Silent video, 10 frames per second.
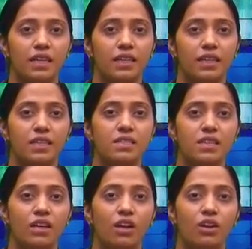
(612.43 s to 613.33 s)
It
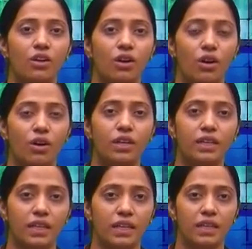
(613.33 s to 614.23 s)
is
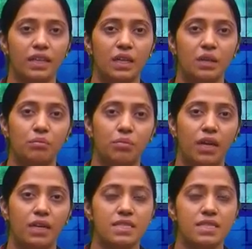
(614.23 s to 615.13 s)
log t
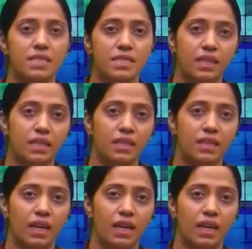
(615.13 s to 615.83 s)
plus c.